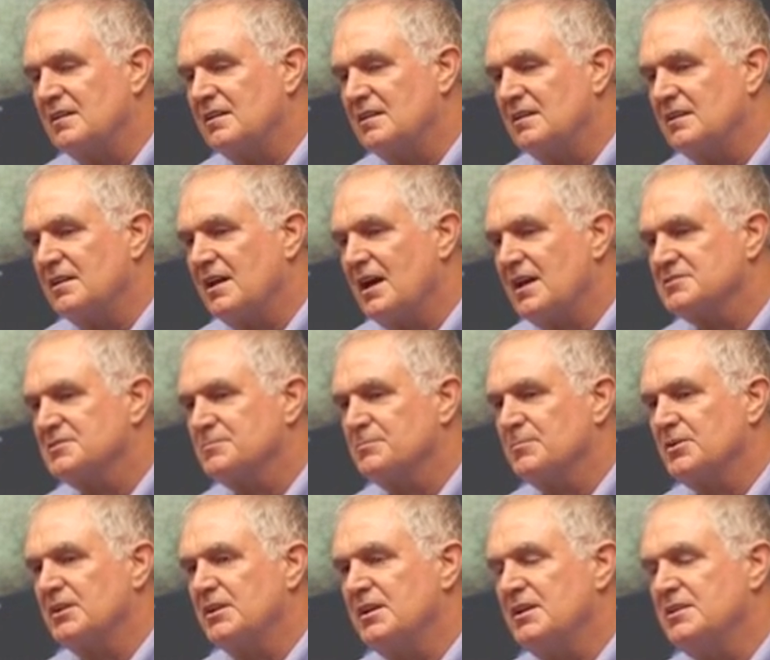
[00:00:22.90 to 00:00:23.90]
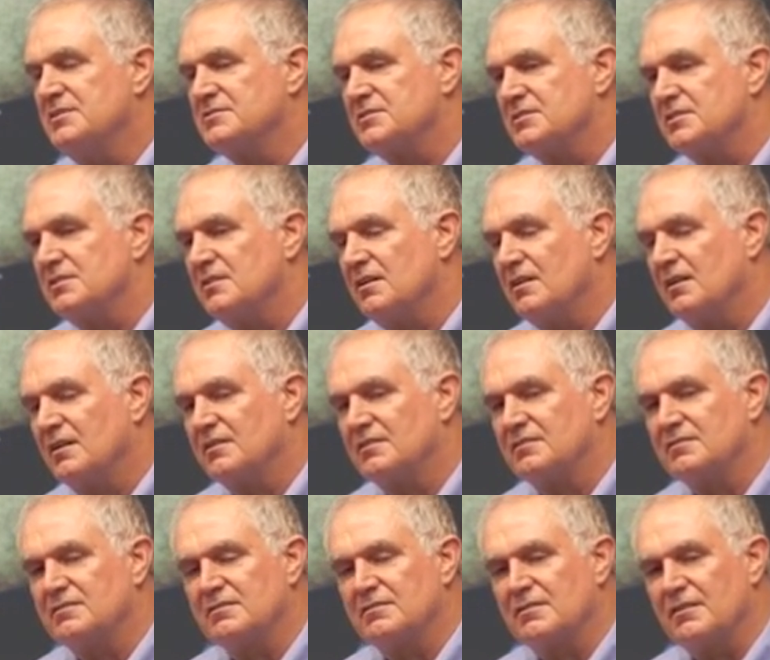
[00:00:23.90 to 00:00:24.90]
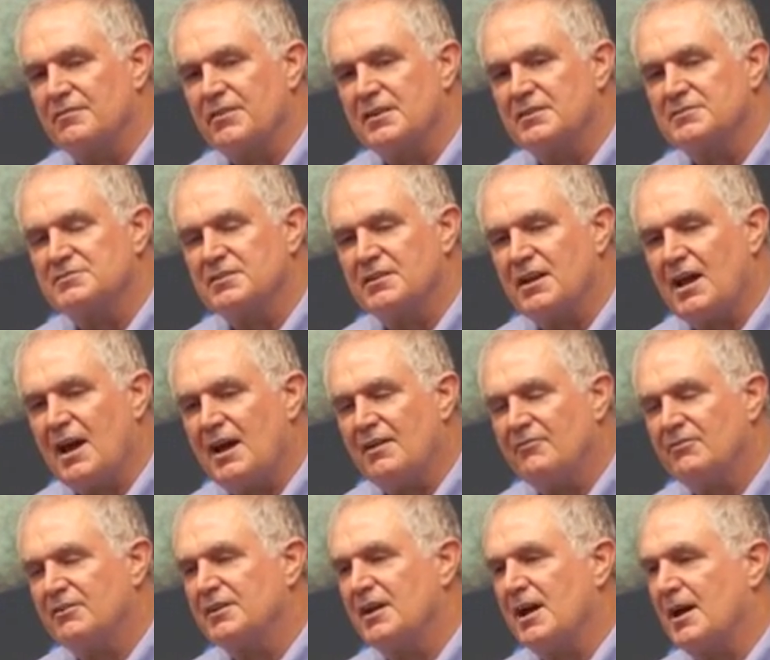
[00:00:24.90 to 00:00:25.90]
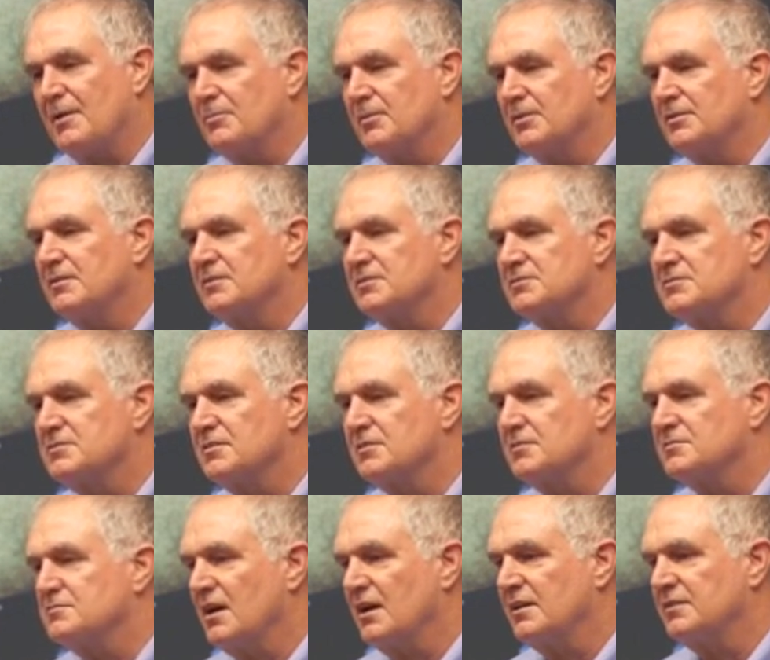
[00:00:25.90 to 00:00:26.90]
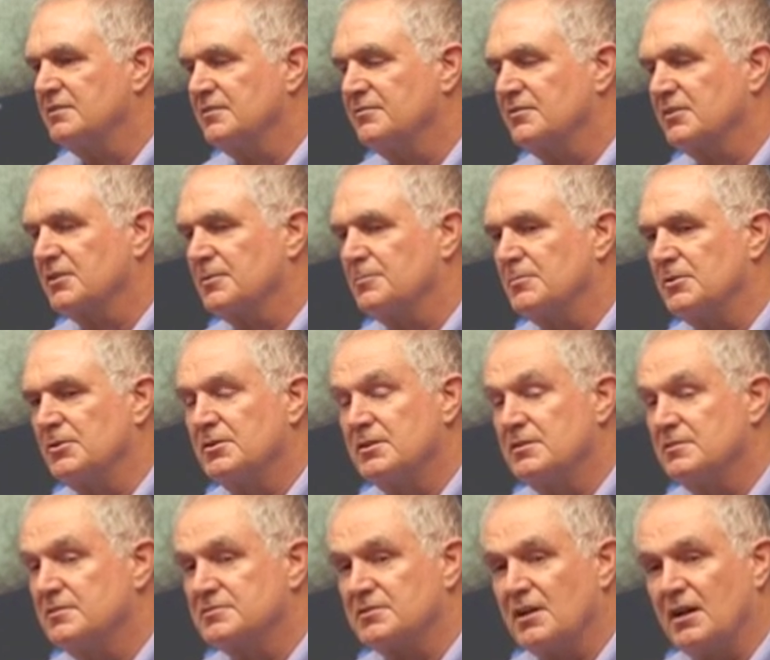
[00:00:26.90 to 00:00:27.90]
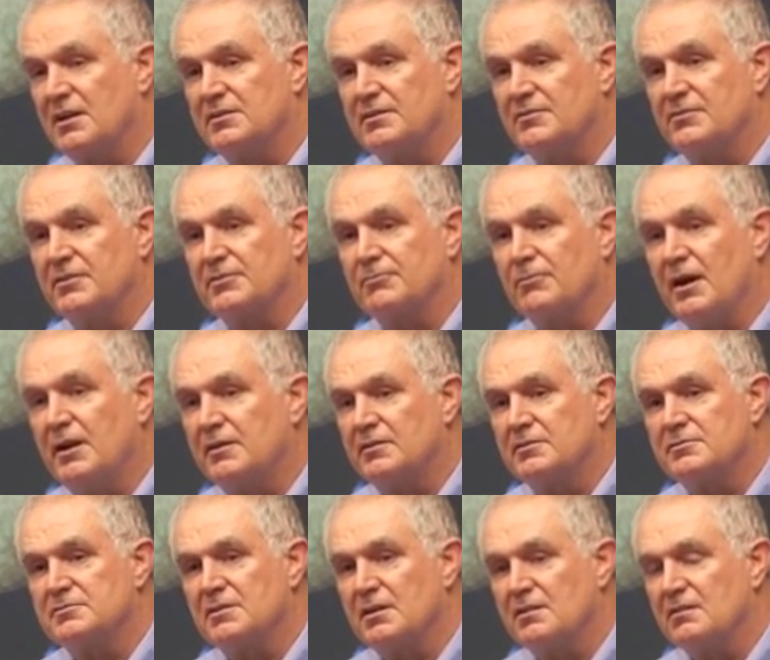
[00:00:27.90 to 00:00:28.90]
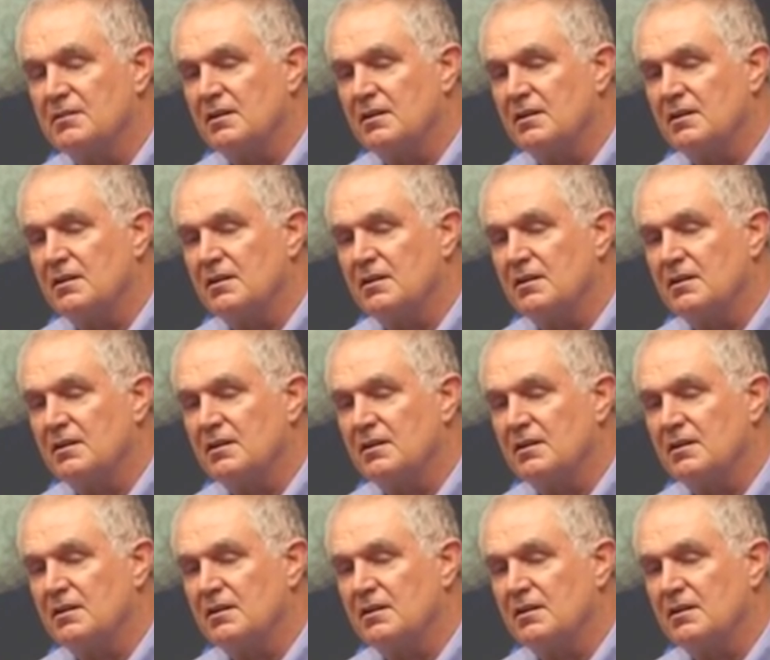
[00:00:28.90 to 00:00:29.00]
it hasn't been easy, and the things that haven't happened is the scientific community, the scientific writers,